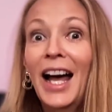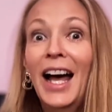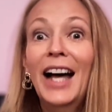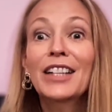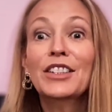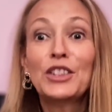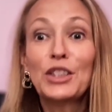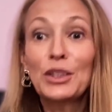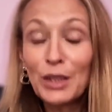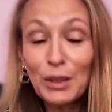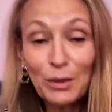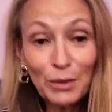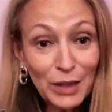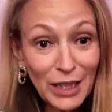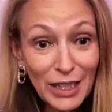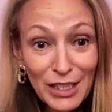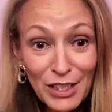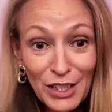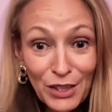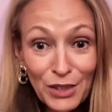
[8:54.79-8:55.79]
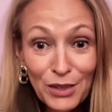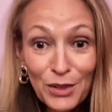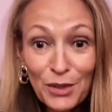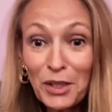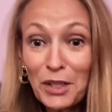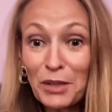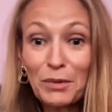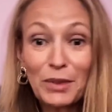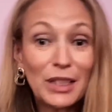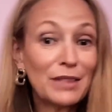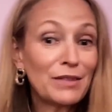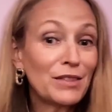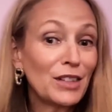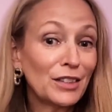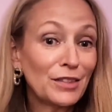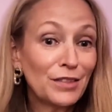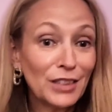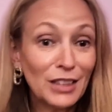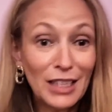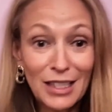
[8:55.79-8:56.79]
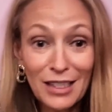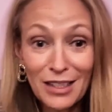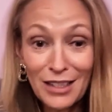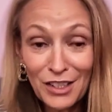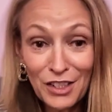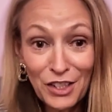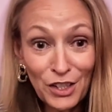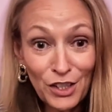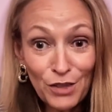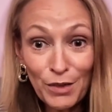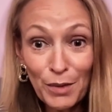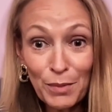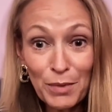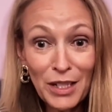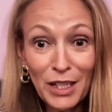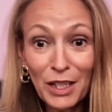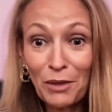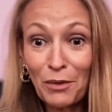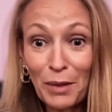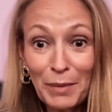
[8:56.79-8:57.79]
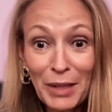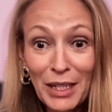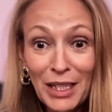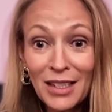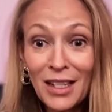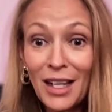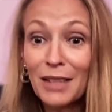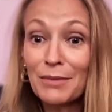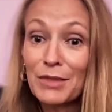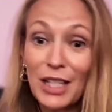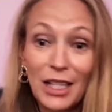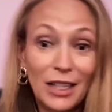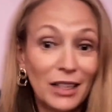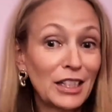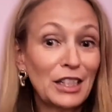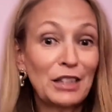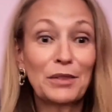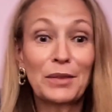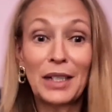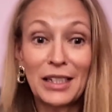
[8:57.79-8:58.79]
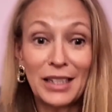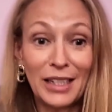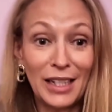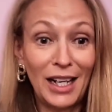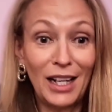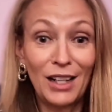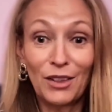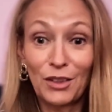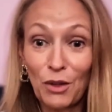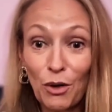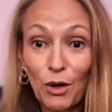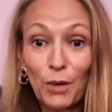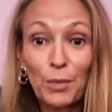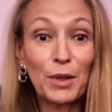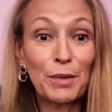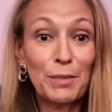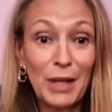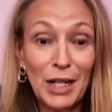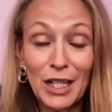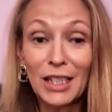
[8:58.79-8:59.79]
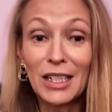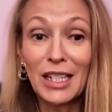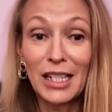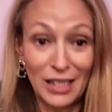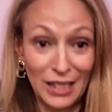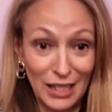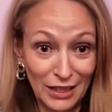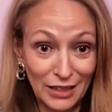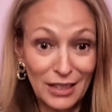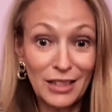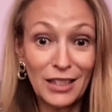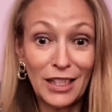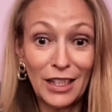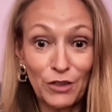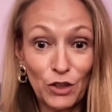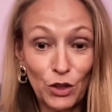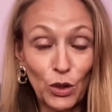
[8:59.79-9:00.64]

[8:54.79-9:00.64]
And doing what I do and what I've done for the last 6 years representing women, I'm telling you right now, corporate America is not the safe